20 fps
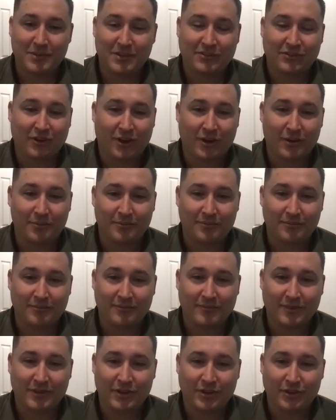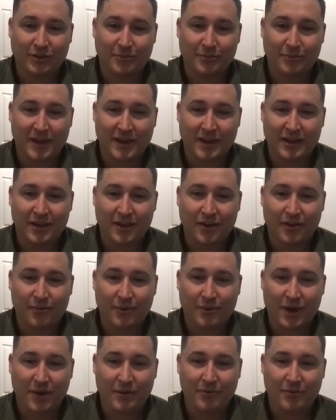of the time you look back and go,
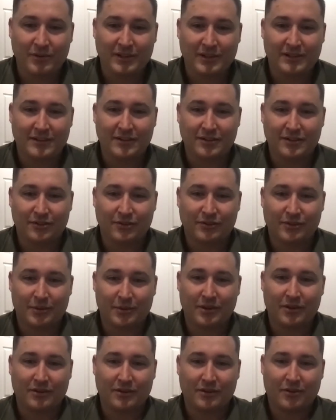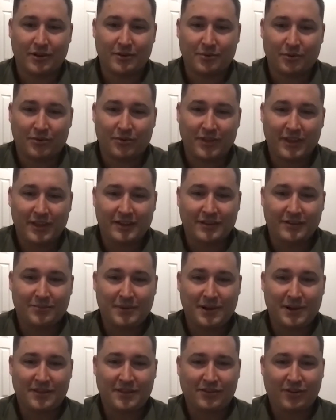wow, we really did do some incredible things.
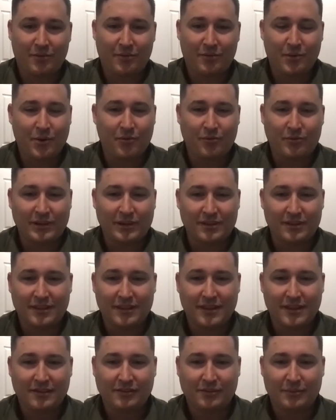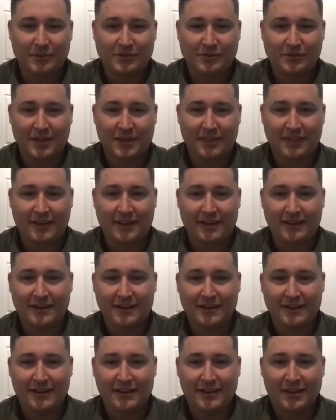But at the time we weren't really thinking so much about that.
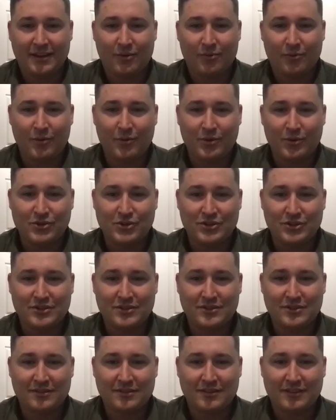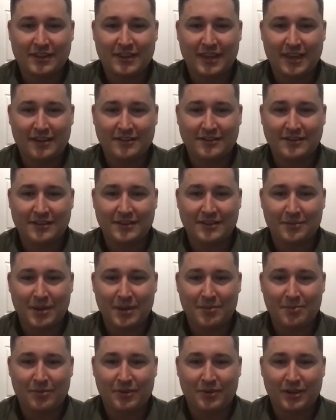We were just counting the
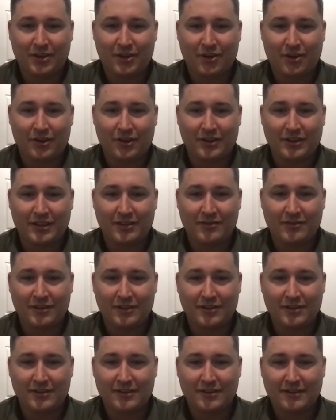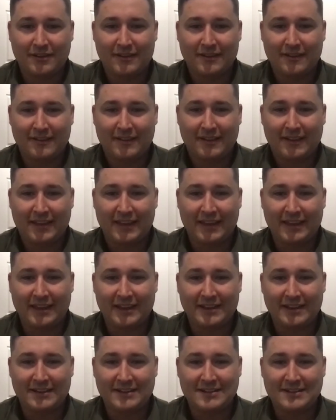people that God had given
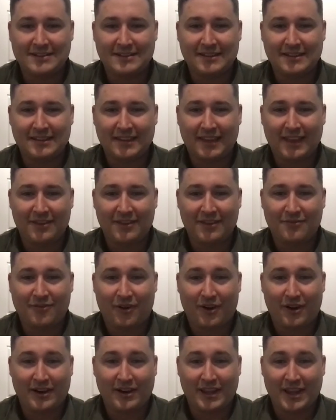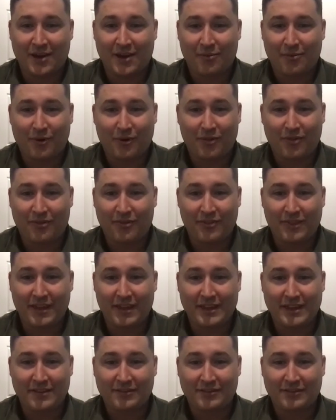and finding out what
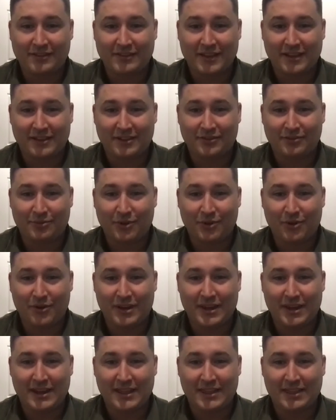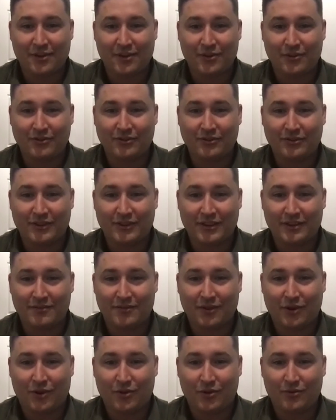their gifts and talents were and getting those
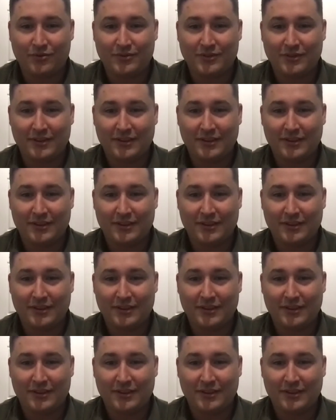involved.